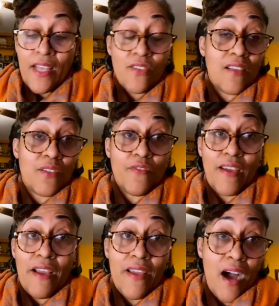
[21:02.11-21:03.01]
So I was
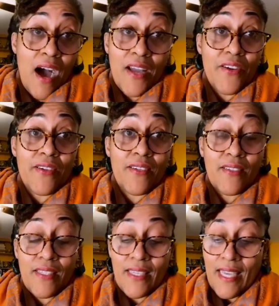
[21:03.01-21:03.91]
very honored
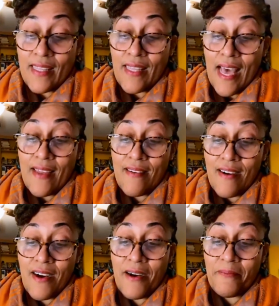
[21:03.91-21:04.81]
to get that
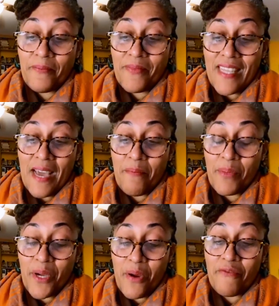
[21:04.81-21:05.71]

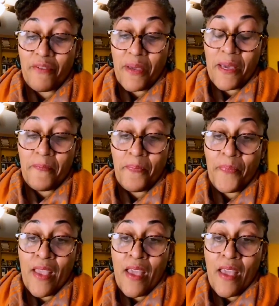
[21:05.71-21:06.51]
that blurb from him.